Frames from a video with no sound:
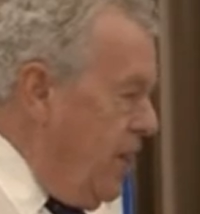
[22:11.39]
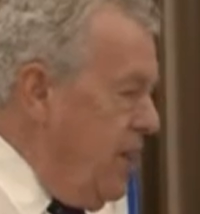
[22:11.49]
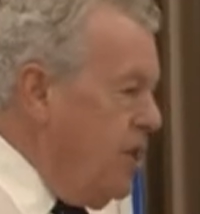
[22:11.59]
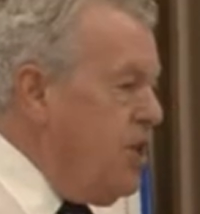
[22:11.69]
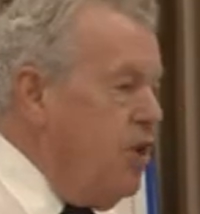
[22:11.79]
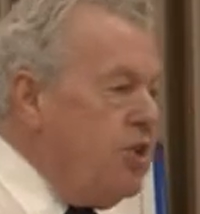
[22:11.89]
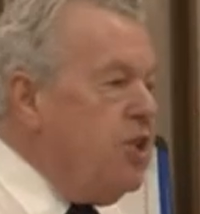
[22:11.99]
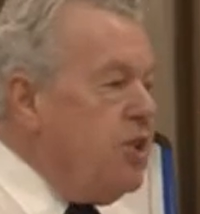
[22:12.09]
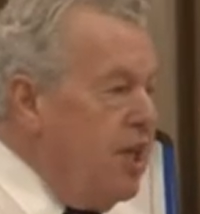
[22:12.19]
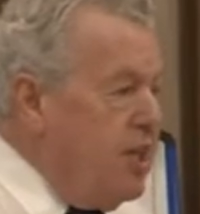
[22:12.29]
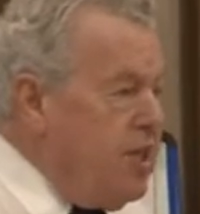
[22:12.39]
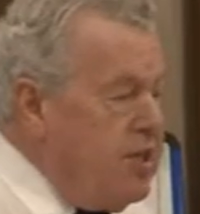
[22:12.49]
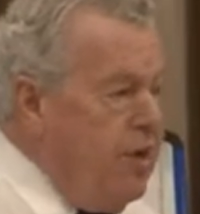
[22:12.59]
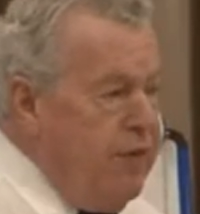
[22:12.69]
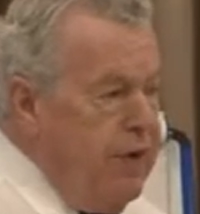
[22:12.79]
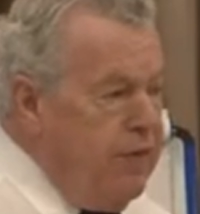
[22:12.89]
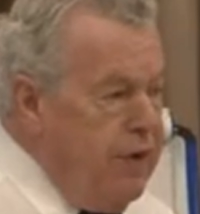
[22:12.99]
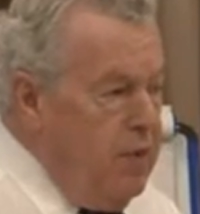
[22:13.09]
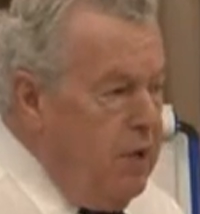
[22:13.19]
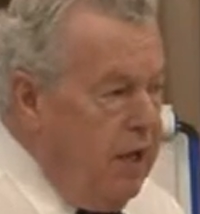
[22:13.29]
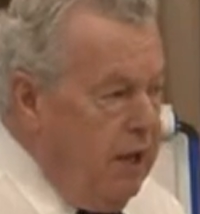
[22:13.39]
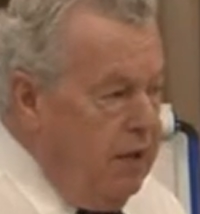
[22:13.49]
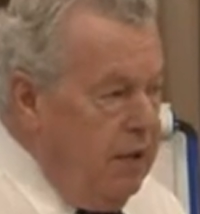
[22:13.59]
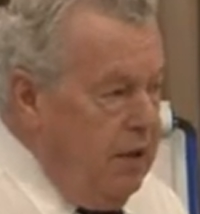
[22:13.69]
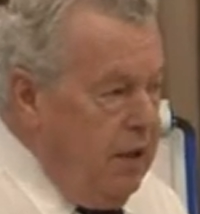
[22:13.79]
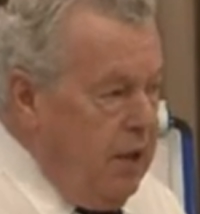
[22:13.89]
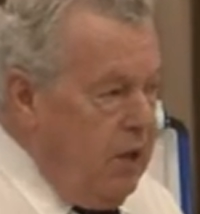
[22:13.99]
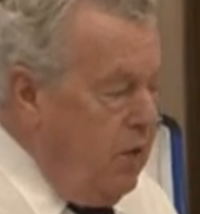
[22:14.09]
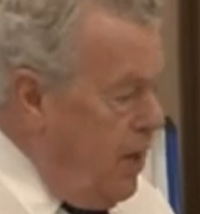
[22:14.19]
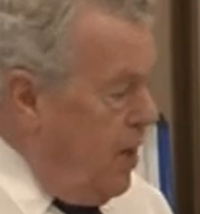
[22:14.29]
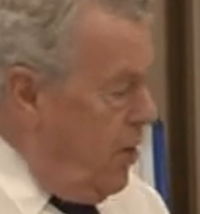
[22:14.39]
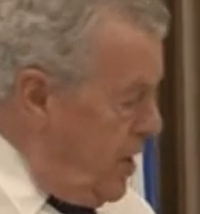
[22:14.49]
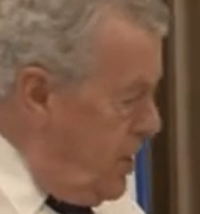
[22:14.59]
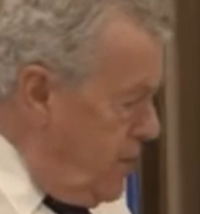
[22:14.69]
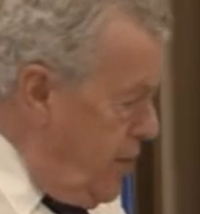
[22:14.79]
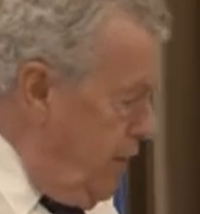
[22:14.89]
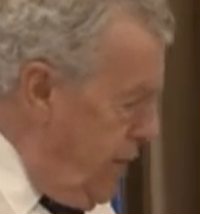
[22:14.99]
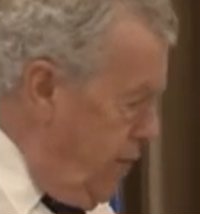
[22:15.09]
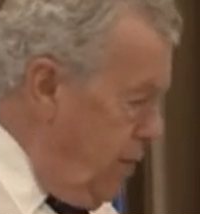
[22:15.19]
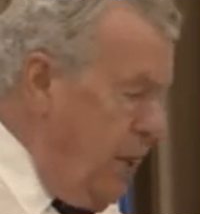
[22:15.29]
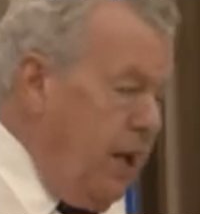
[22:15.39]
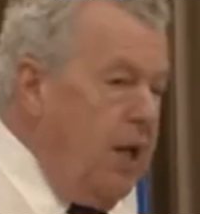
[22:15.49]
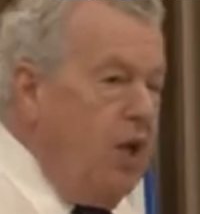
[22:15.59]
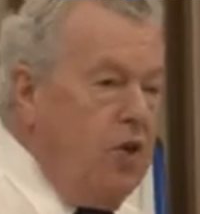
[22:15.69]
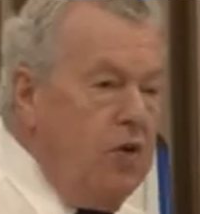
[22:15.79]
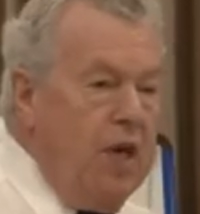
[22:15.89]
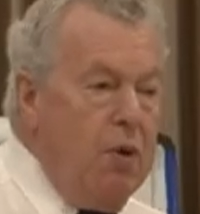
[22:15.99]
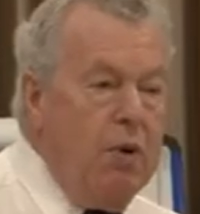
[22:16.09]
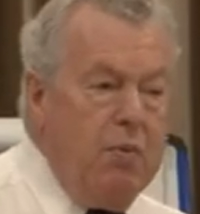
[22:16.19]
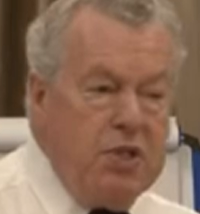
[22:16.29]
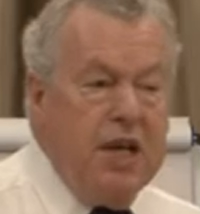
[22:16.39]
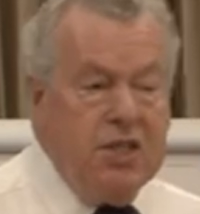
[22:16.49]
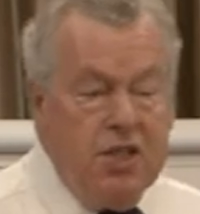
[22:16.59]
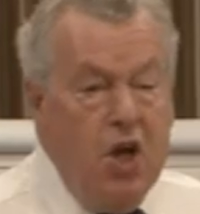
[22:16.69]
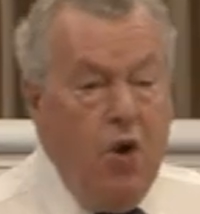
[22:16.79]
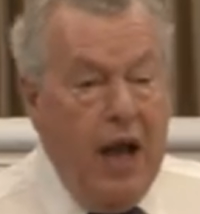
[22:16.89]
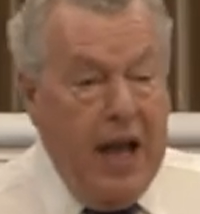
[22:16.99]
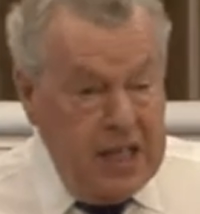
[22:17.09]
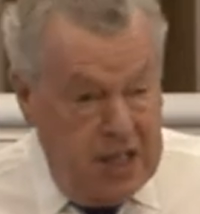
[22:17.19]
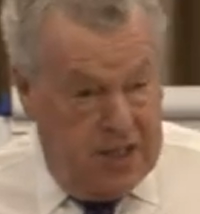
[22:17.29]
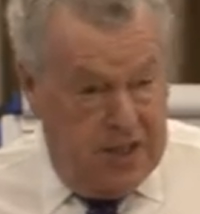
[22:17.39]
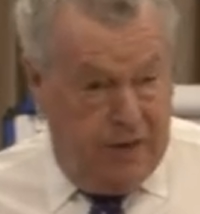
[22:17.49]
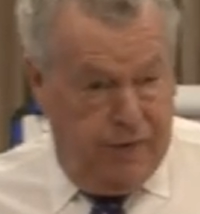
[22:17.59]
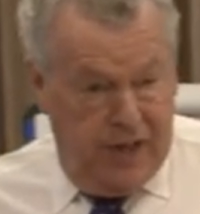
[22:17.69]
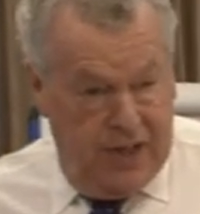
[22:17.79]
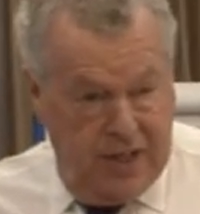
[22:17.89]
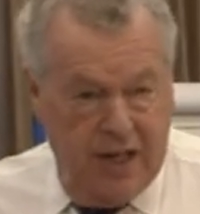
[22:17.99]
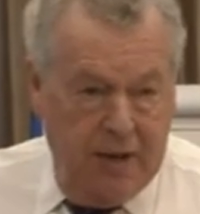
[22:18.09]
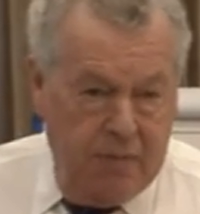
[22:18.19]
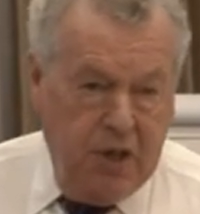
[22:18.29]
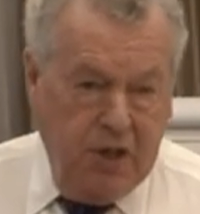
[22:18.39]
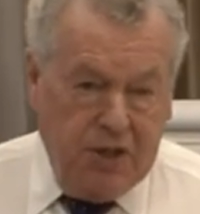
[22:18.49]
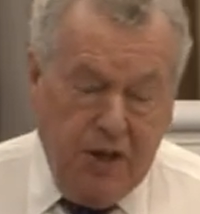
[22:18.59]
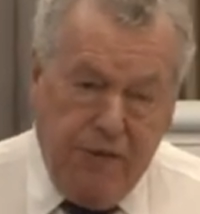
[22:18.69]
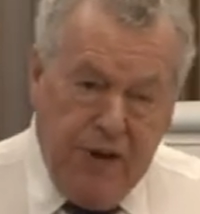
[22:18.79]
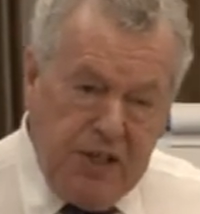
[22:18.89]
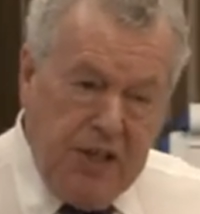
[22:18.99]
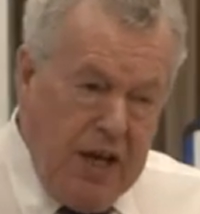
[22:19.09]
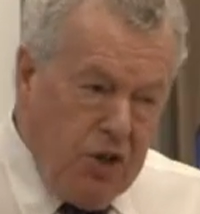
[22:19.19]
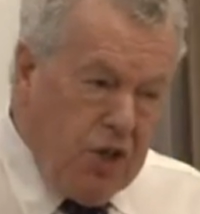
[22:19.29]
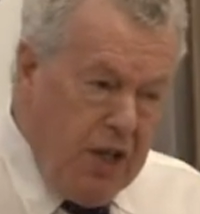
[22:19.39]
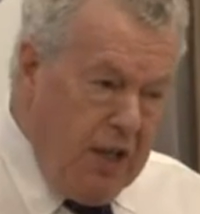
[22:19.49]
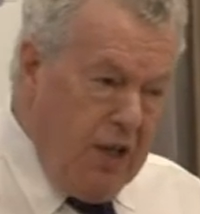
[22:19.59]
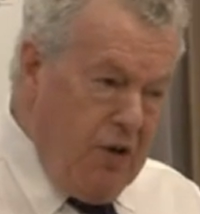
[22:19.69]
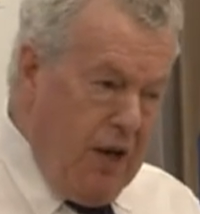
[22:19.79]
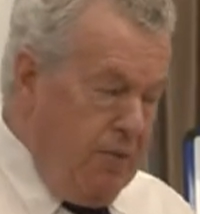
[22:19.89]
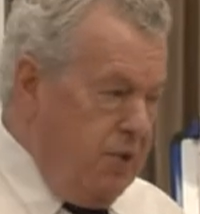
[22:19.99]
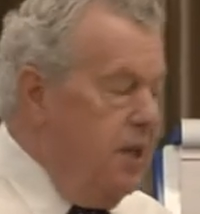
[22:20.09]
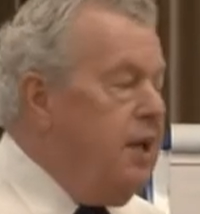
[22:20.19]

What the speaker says: There's no such thing as a sulfate-free wine. You cannot get a sulfate-free wine. You can get one which has no added sulfites because sulfites are naturally in the grapes.